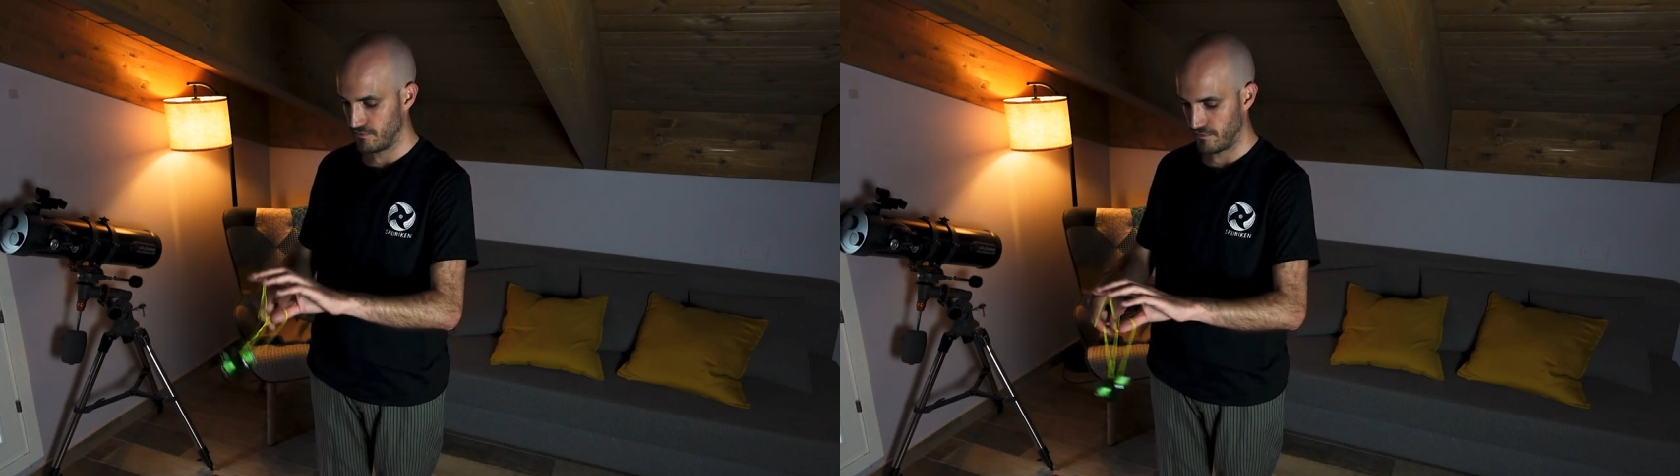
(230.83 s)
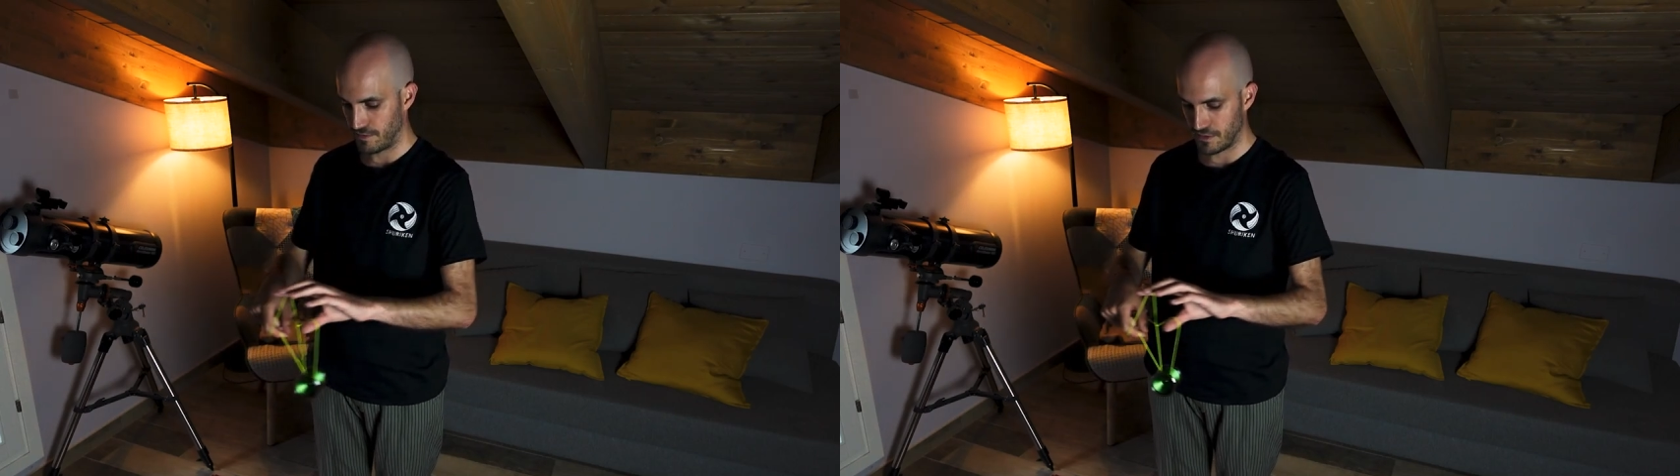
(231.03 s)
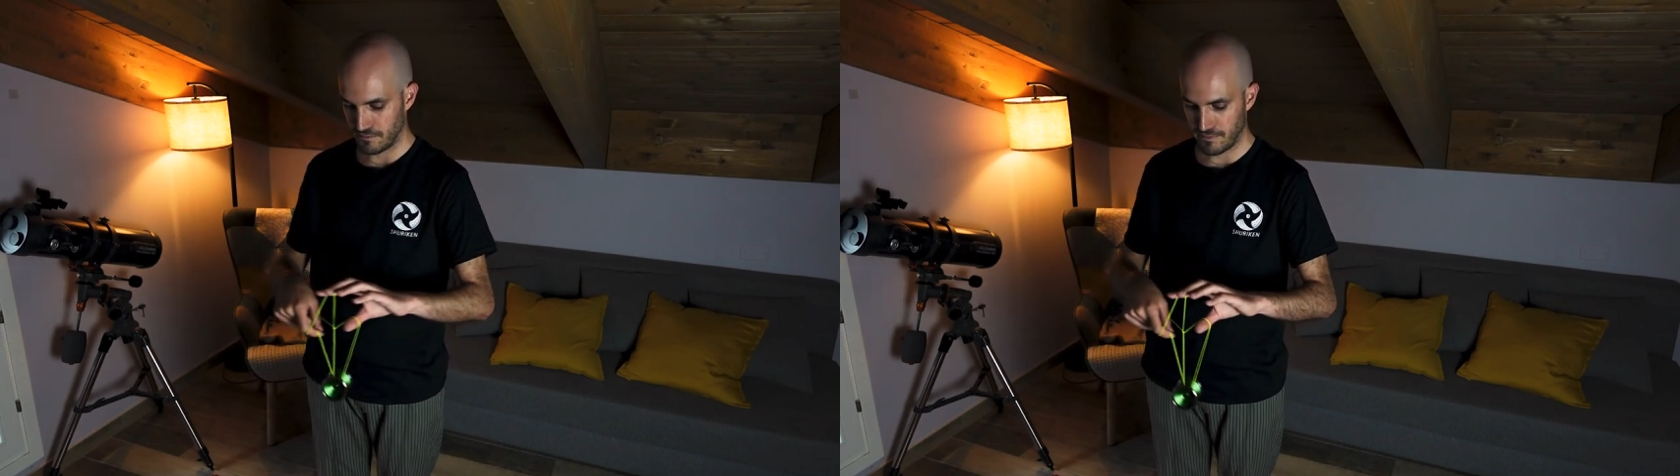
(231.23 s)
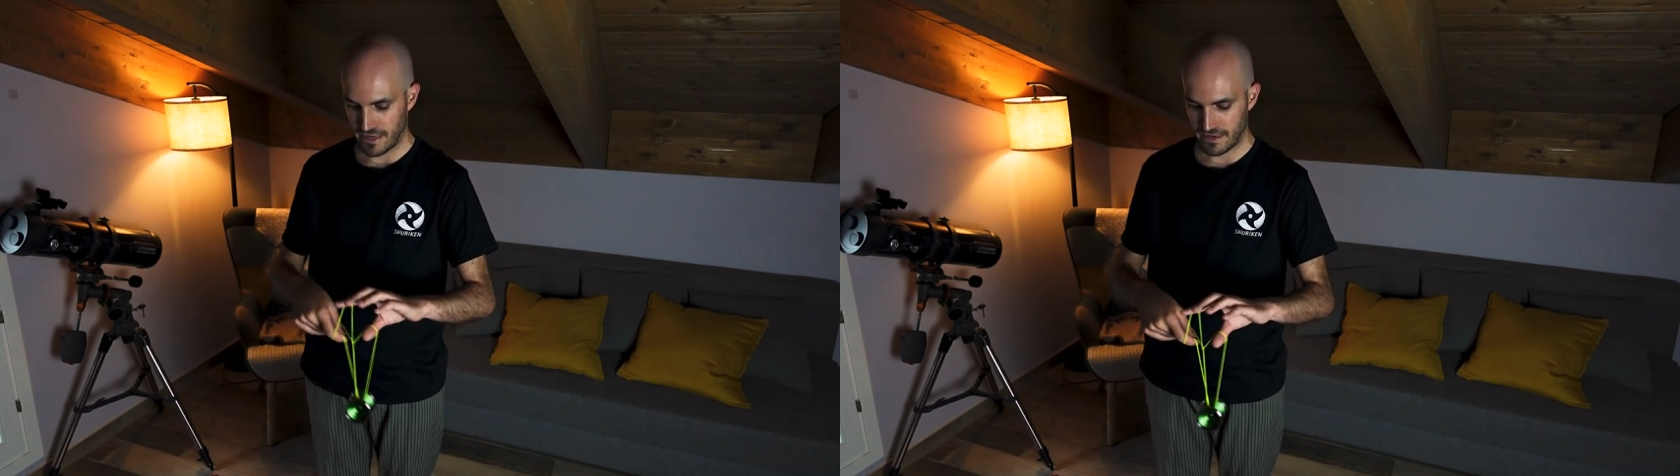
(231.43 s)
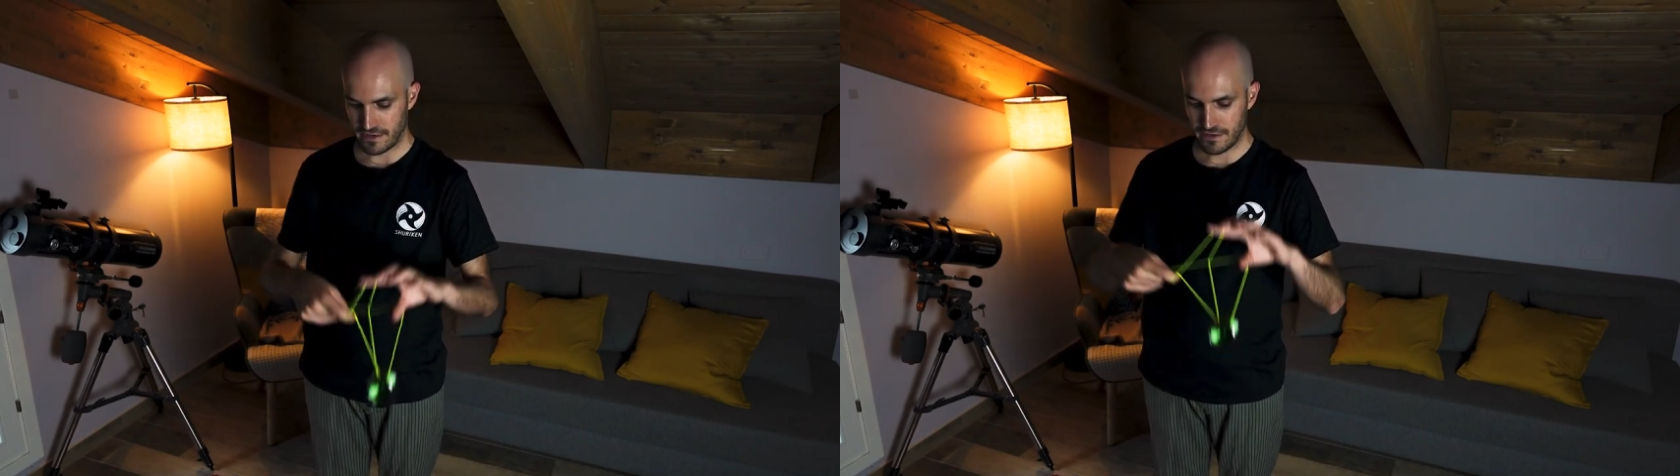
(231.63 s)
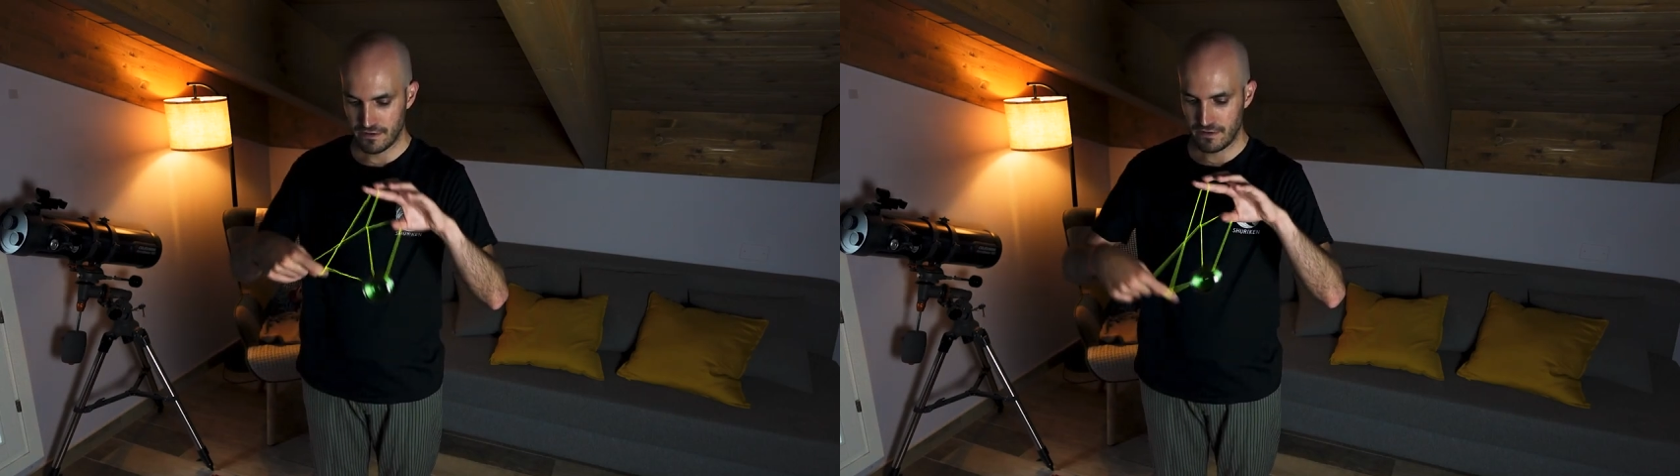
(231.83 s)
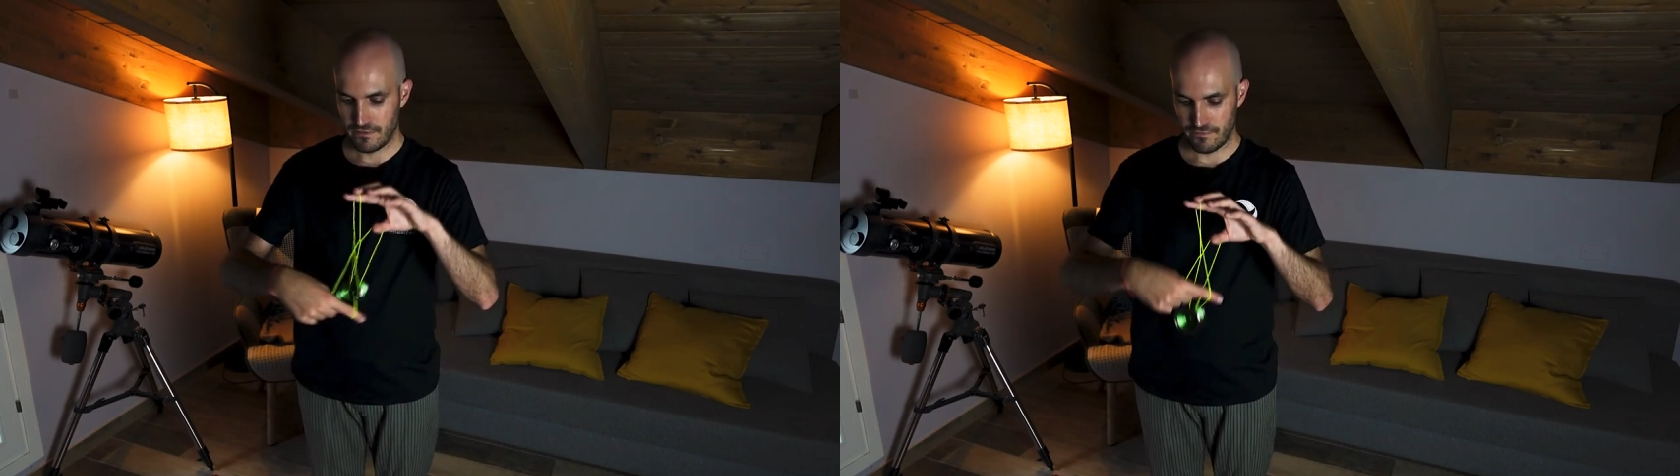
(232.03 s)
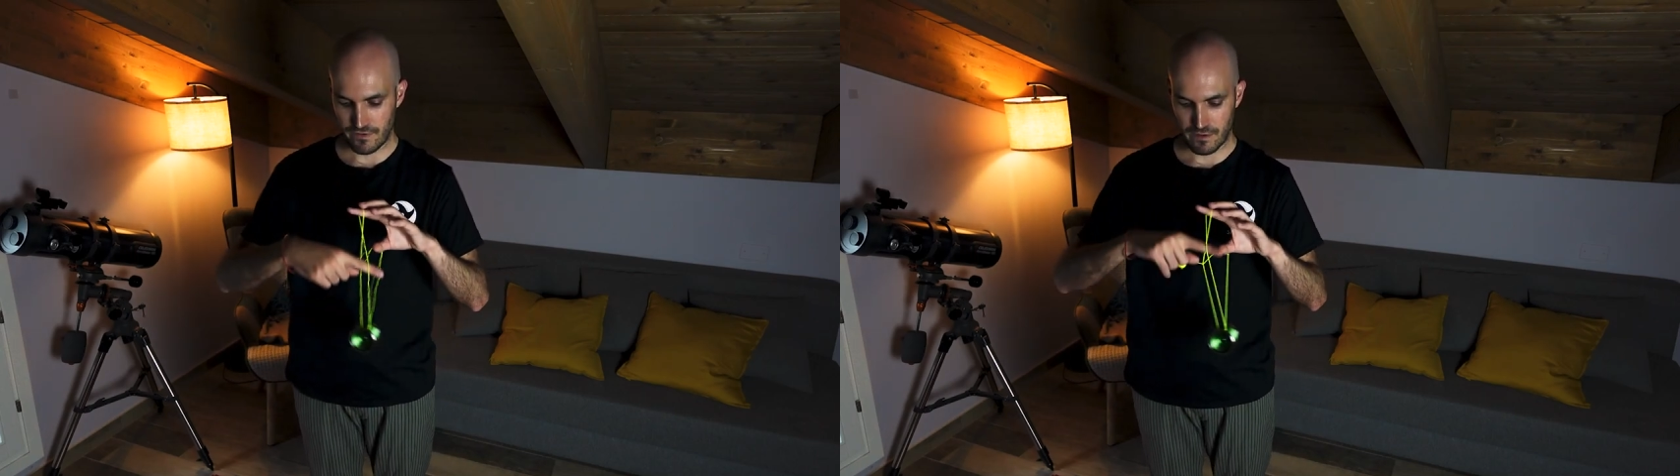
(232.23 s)
wrap it back,
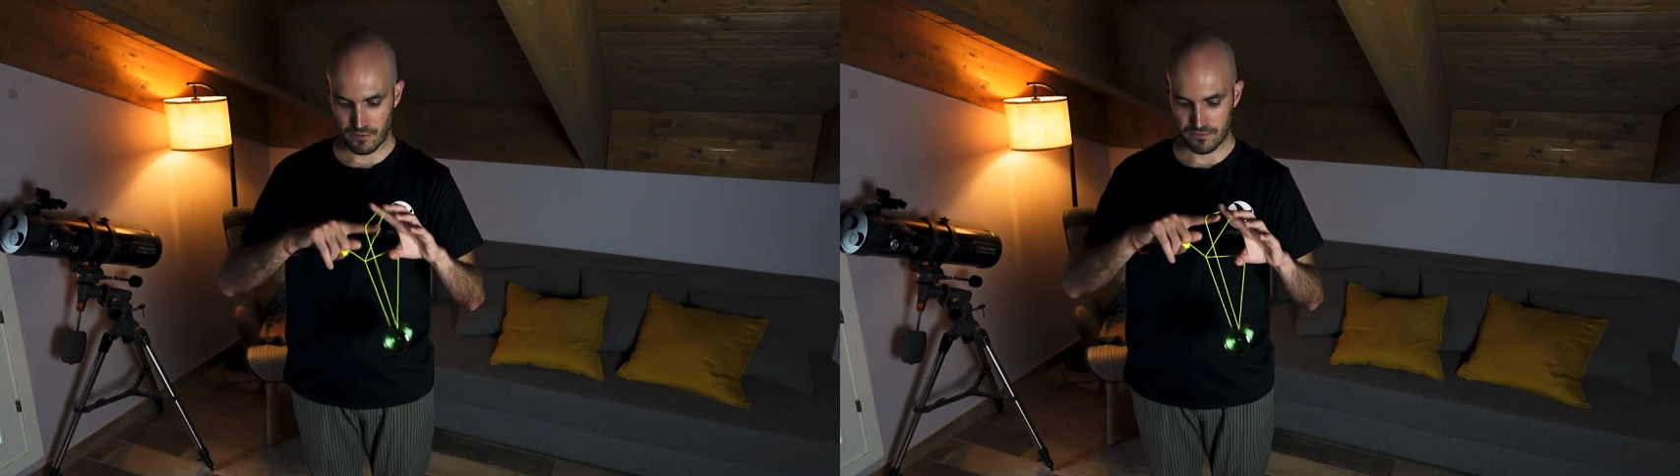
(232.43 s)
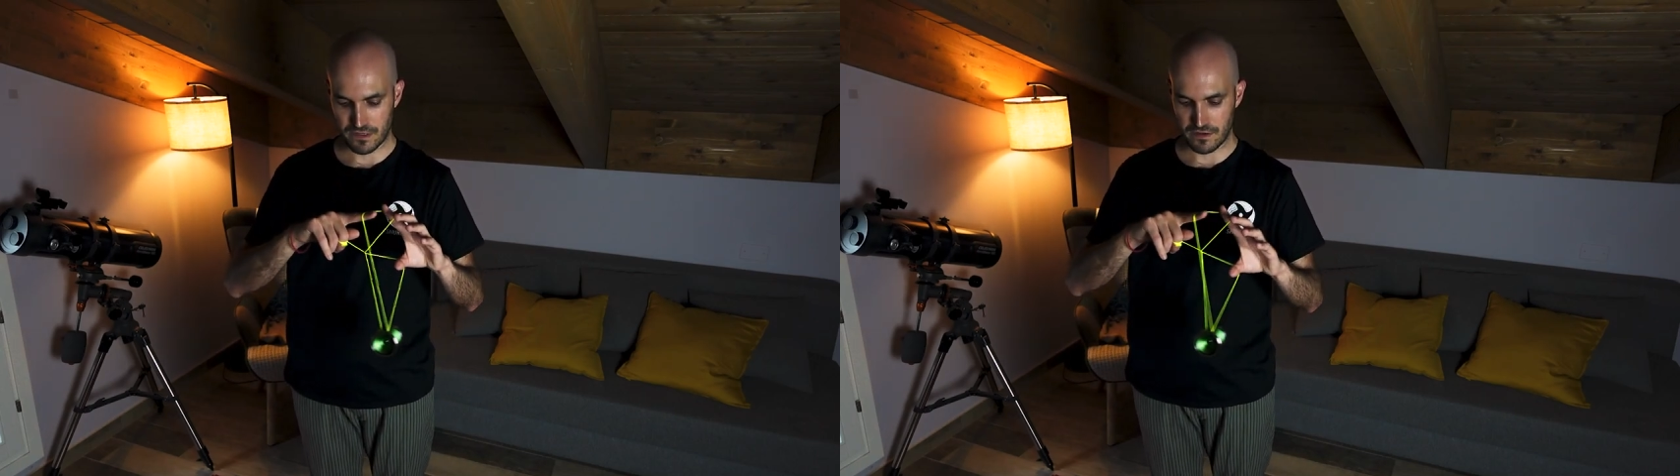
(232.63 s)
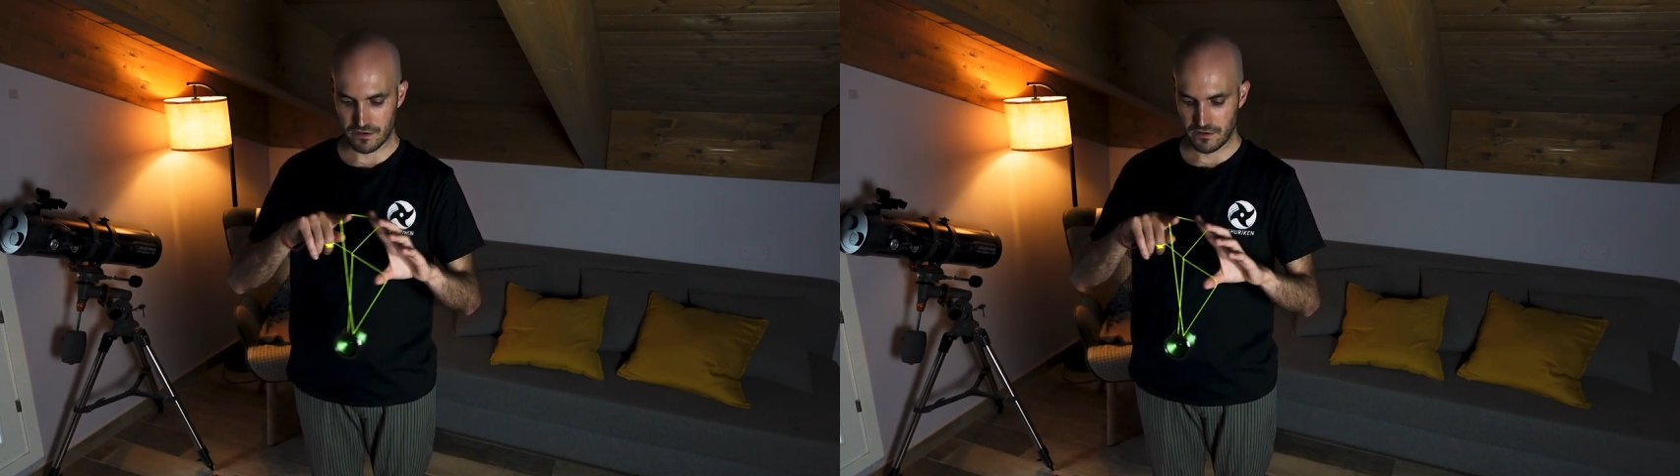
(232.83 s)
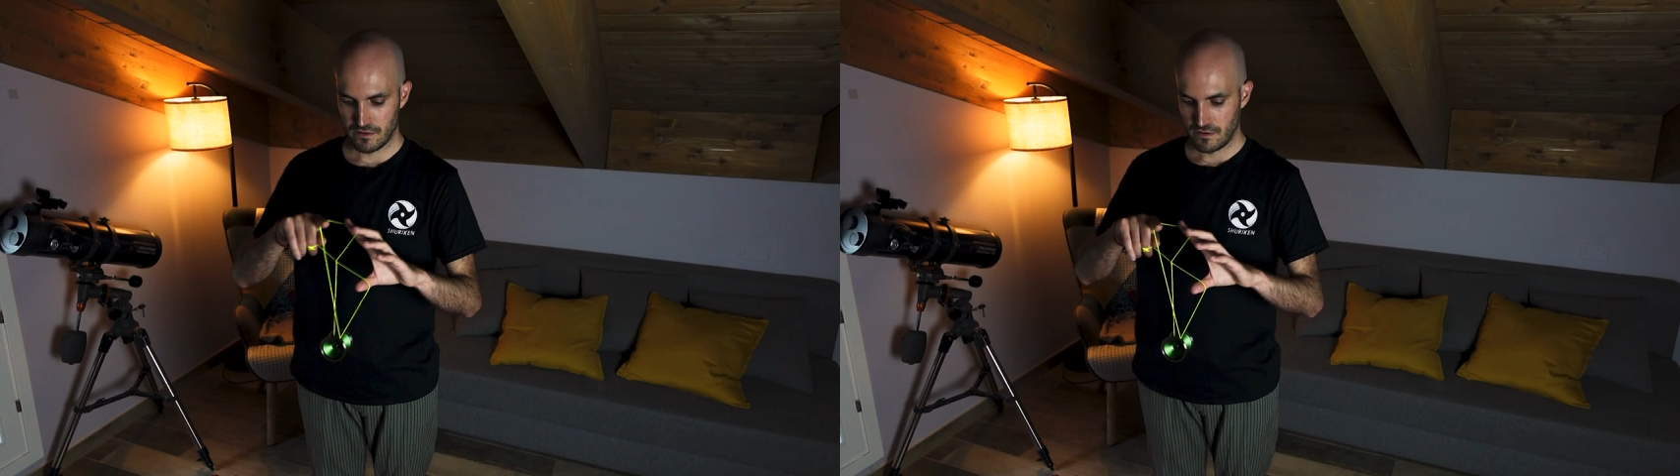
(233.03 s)
wrap on the